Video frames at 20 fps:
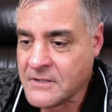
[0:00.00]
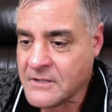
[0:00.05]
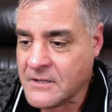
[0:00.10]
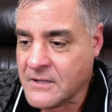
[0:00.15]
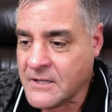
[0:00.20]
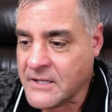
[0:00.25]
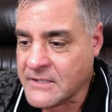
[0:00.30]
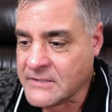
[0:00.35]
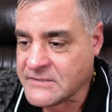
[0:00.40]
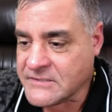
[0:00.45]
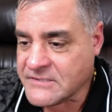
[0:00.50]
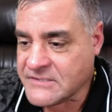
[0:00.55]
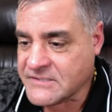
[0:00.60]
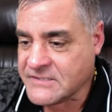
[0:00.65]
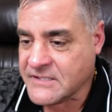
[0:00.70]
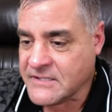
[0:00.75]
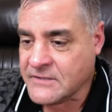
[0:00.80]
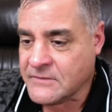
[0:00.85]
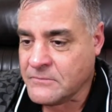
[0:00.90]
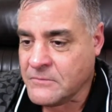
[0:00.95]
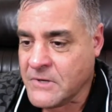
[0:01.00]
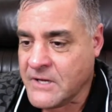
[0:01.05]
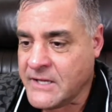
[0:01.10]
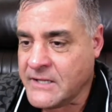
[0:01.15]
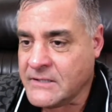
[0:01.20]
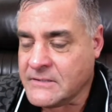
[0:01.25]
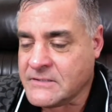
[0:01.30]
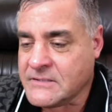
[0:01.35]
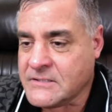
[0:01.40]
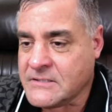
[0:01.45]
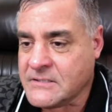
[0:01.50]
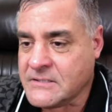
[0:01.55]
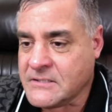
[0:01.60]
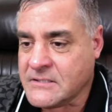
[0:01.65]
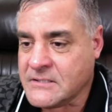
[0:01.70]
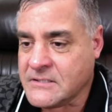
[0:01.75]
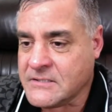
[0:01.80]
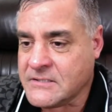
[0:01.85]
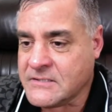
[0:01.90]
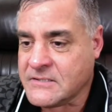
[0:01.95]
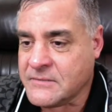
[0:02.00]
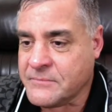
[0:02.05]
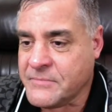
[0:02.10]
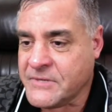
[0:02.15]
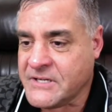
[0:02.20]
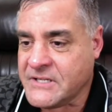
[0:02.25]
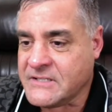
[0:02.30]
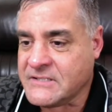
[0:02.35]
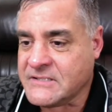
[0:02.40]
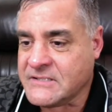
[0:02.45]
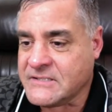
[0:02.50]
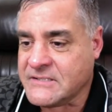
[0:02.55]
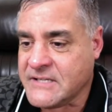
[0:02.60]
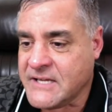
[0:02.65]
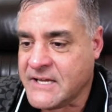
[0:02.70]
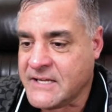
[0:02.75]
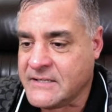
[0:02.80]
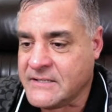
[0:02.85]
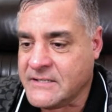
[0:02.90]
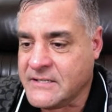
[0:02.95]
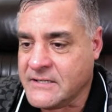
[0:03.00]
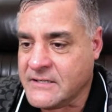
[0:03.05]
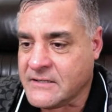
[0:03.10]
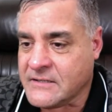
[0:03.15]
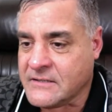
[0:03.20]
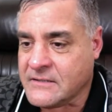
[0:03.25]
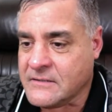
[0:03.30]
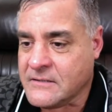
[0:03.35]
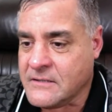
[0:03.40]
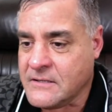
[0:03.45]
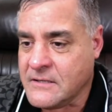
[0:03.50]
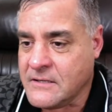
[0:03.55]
Let's see what somebody said here.